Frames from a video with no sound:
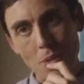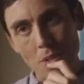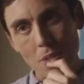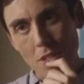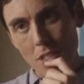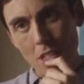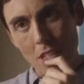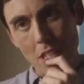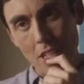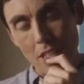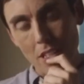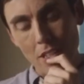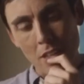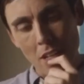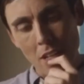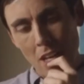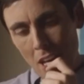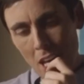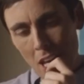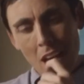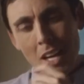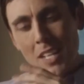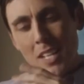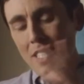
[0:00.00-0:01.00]
and will cause
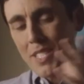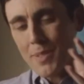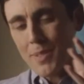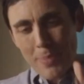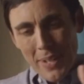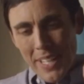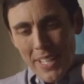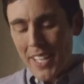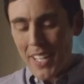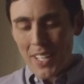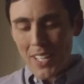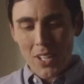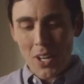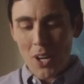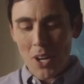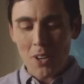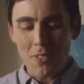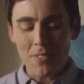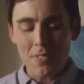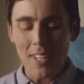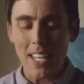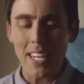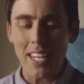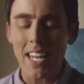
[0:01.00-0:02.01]
problems.
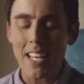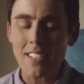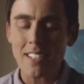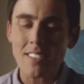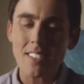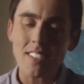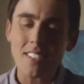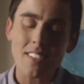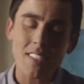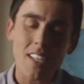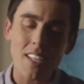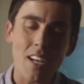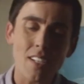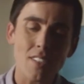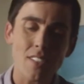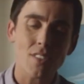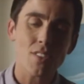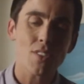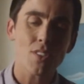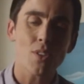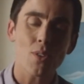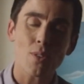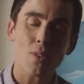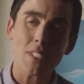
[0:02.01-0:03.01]
Although Lou left Hudson to
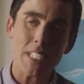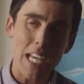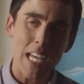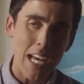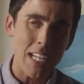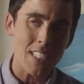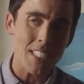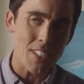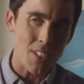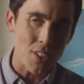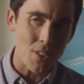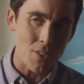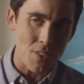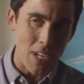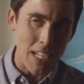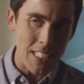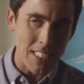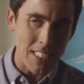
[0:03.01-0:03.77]
check on her daughter,